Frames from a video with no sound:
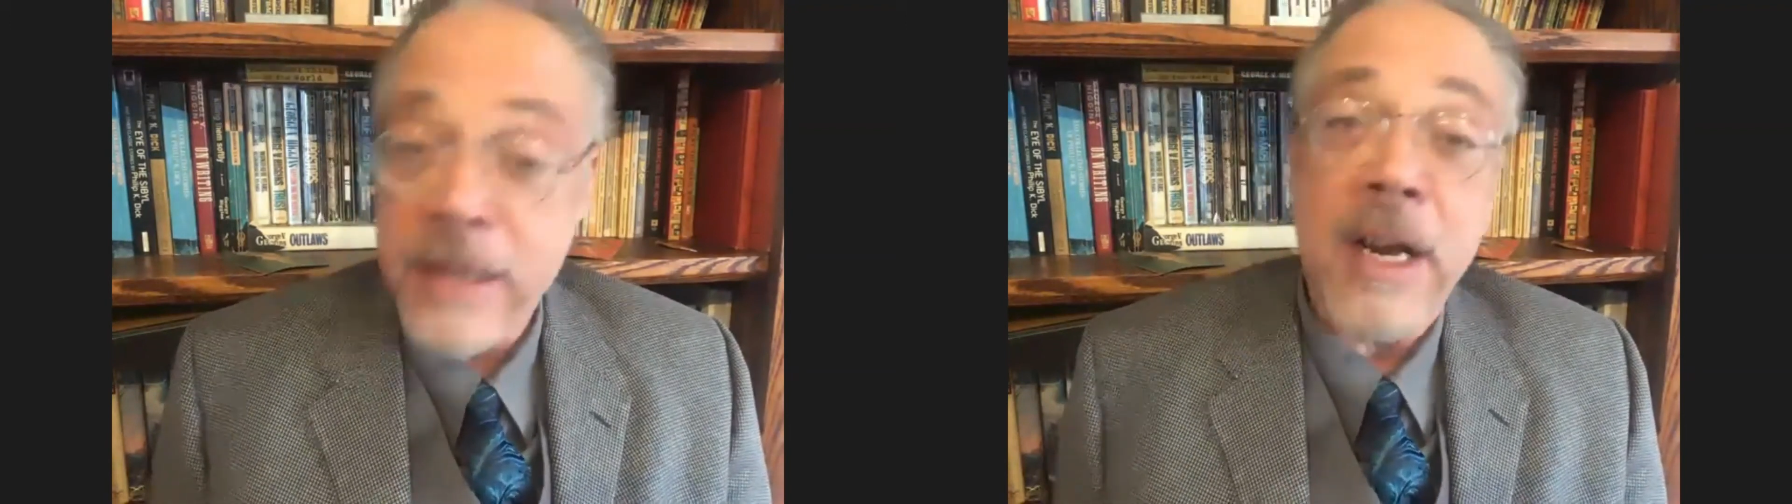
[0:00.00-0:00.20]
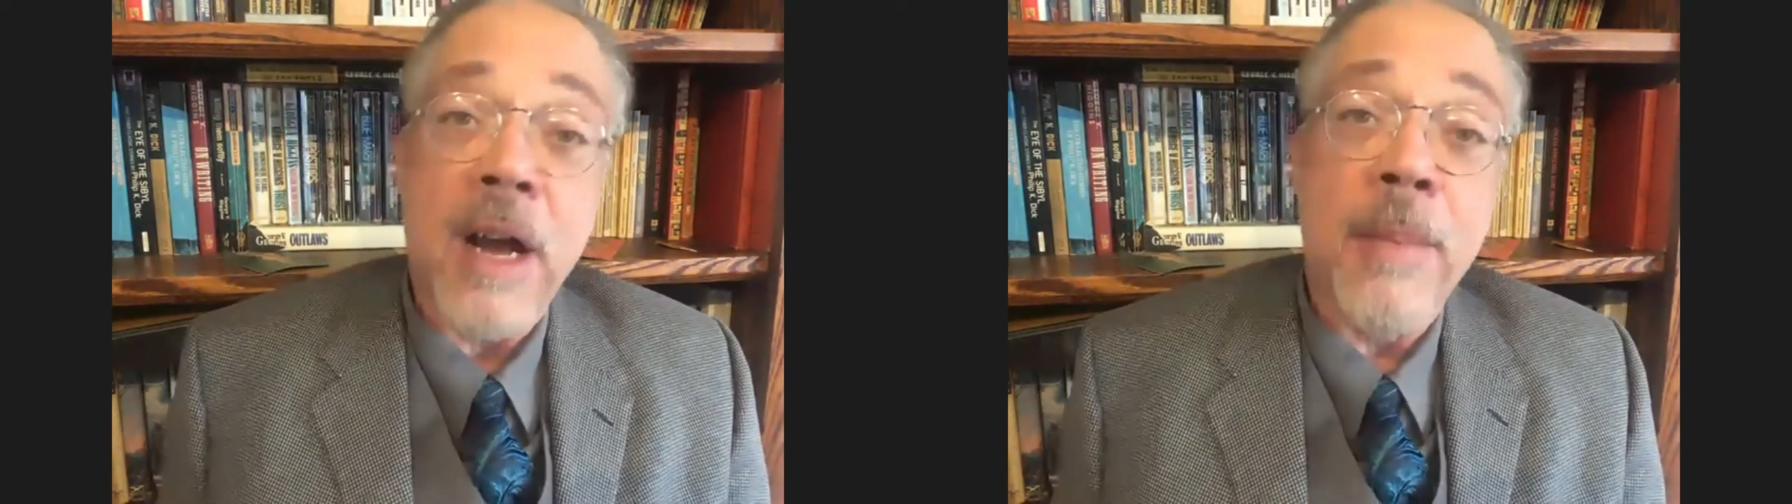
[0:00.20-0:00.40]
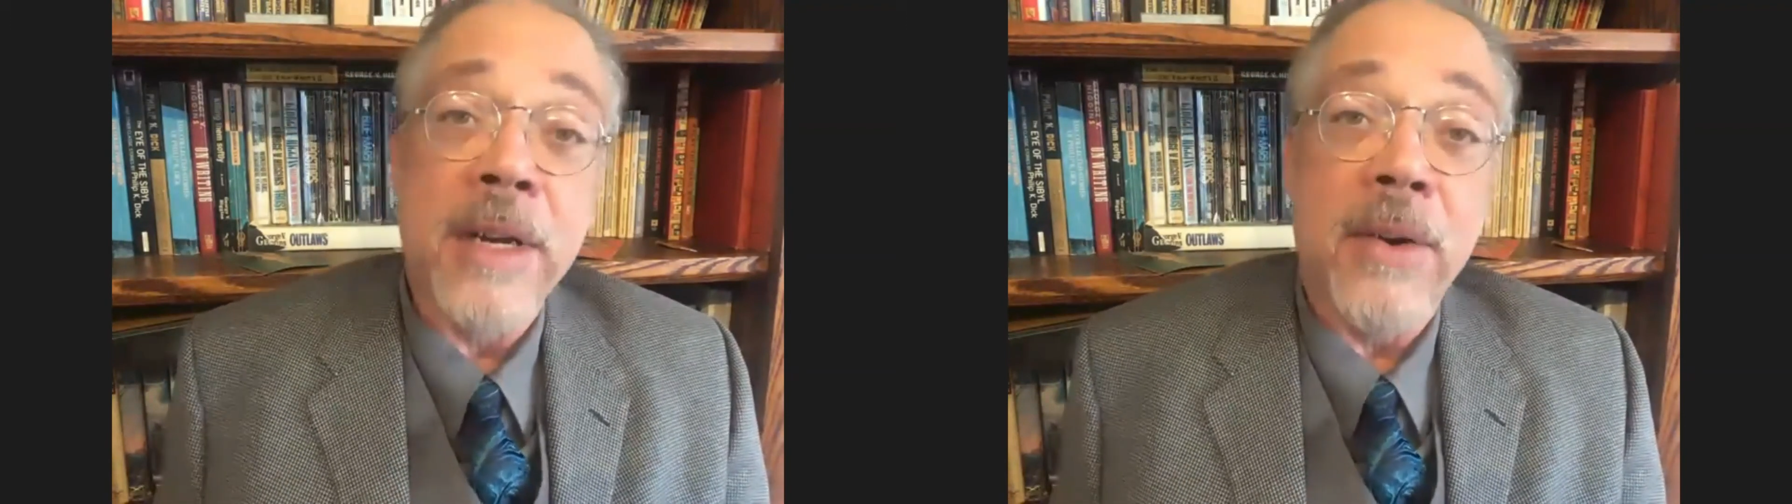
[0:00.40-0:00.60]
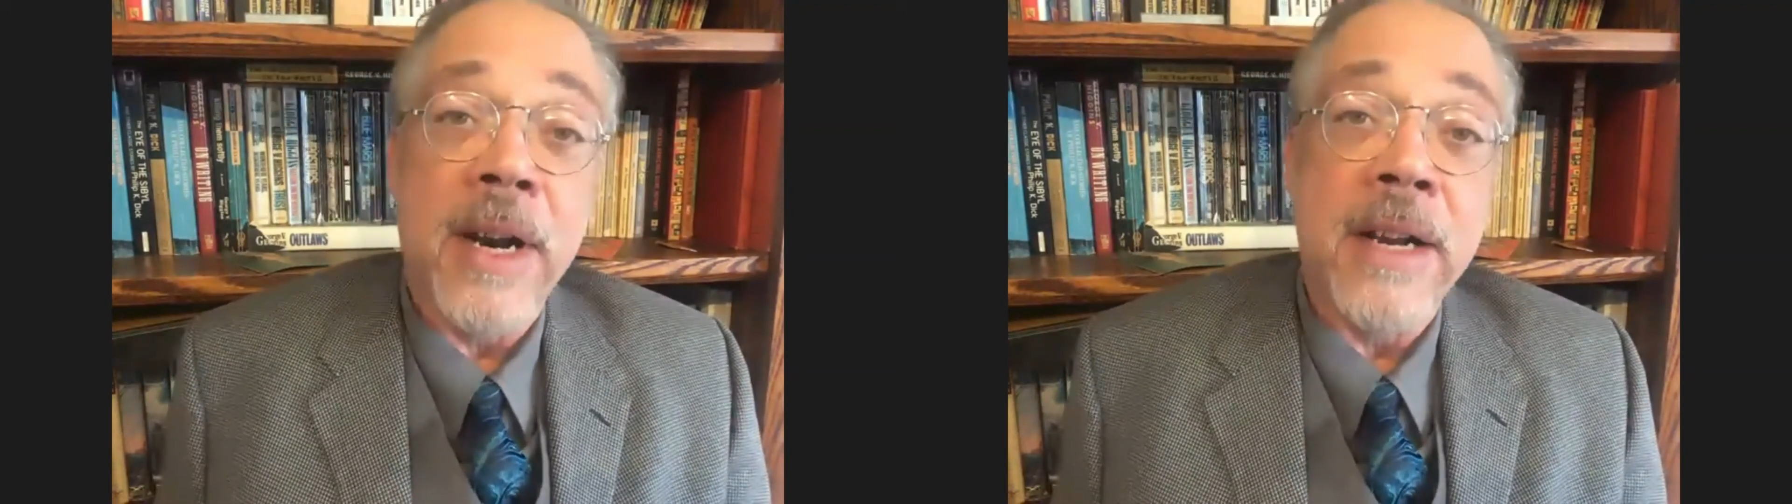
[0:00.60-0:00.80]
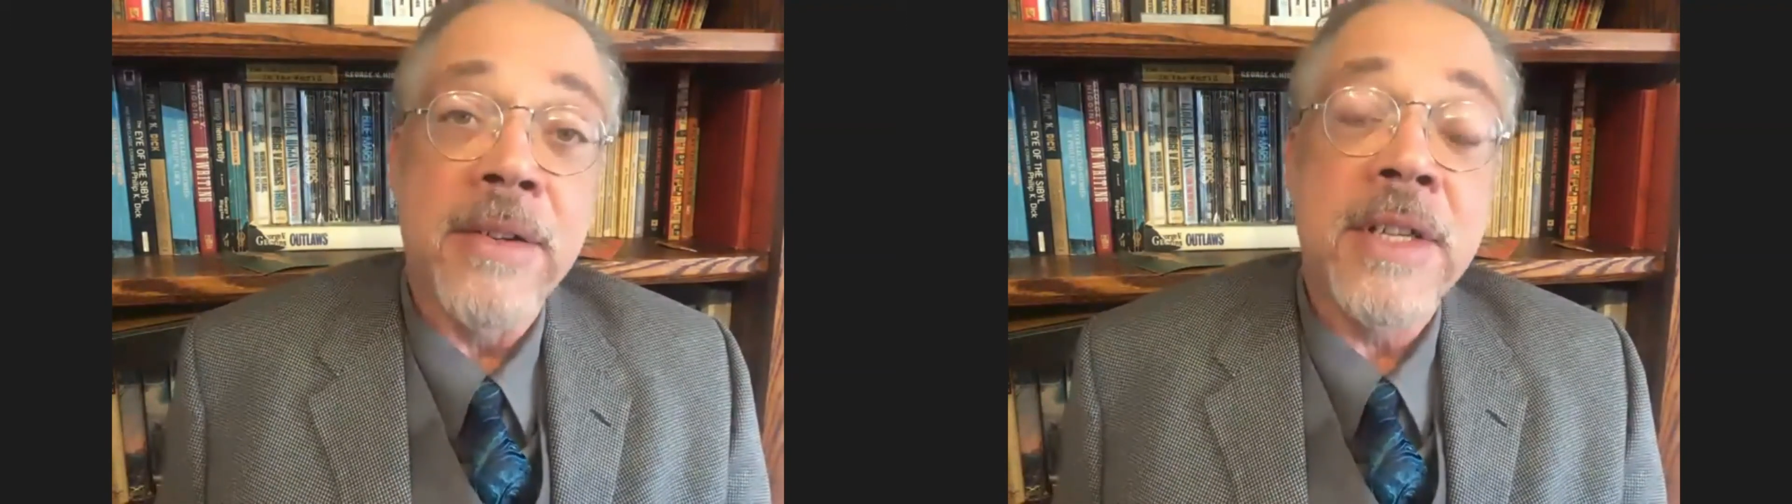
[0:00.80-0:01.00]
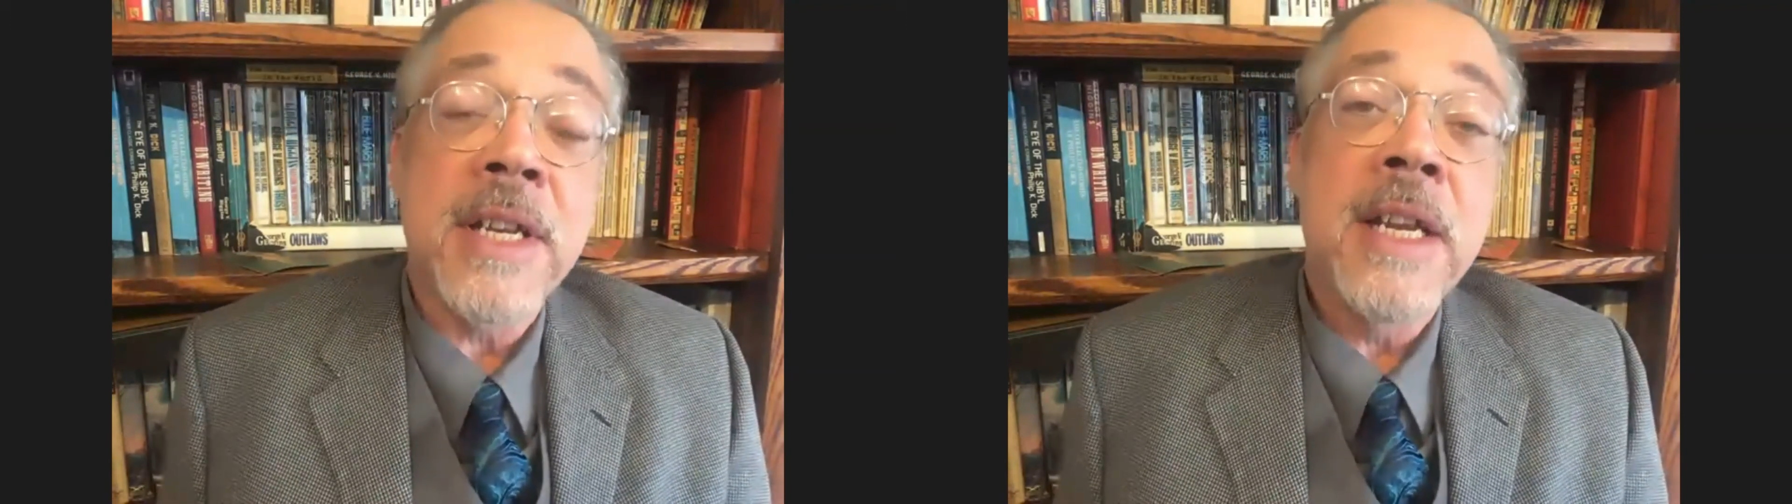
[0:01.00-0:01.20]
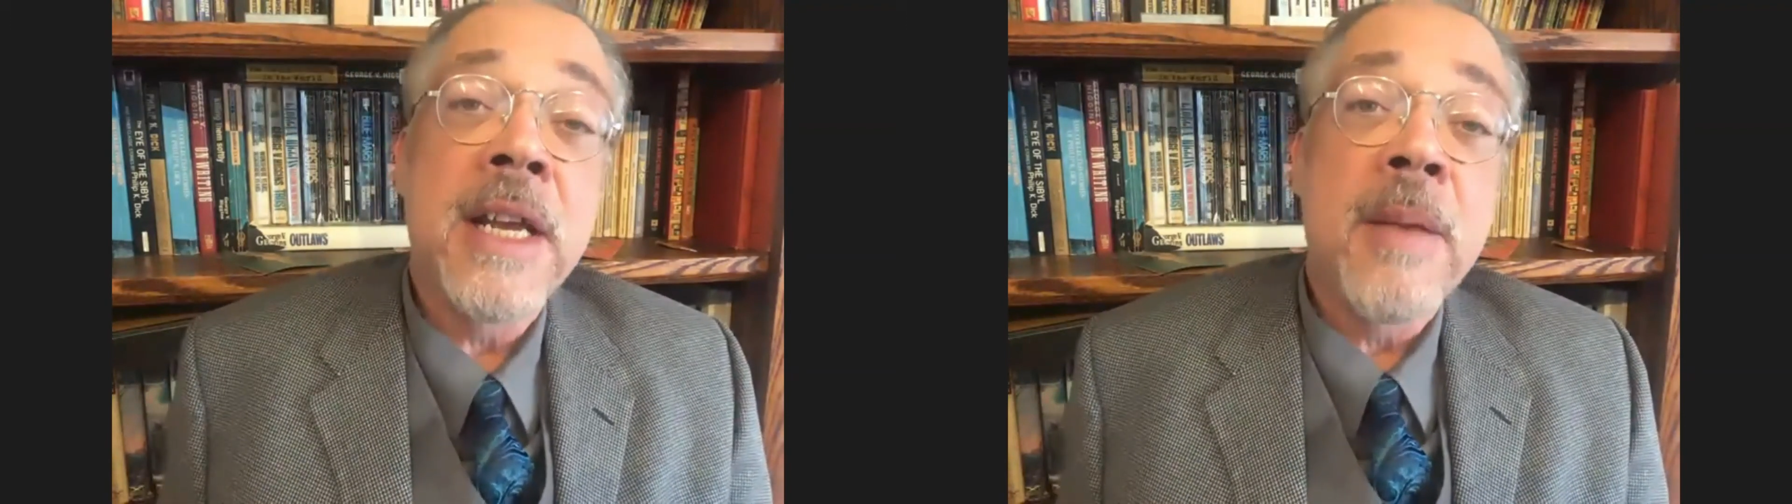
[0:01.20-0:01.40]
Uncommon Grounds,